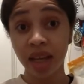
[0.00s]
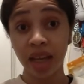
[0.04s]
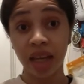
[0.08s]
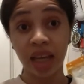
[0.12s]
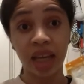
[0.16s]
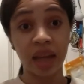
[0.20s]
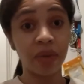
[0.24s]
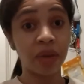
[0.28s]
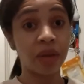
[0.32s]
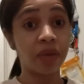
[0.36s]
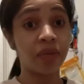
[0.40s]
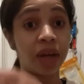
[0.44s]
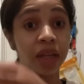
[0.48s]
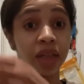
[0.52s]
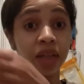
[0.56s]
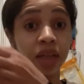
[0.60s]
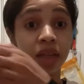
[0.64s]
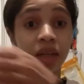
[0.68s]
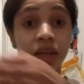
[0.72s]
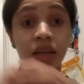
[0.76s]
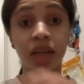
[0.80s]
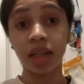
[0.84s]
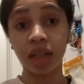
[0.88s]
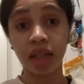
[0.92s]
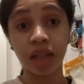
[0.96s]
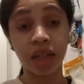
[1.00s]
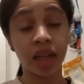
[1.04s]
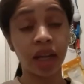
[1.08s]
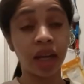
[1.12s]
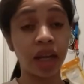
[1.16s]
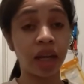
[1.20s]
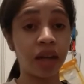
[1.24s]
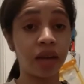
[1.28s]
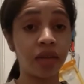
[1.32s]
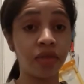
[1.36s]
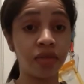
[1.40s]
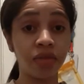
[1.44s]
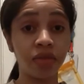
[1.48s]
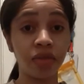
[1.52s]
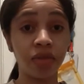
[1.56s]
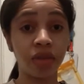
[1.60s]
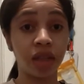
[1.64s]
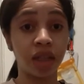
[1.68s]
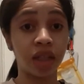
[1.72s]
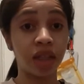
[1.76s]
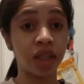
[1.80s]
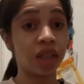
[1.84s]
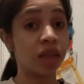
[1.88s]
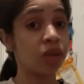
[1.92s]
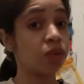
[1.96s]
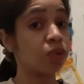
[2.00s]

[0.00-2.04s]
Even if I had to cut it in half and eat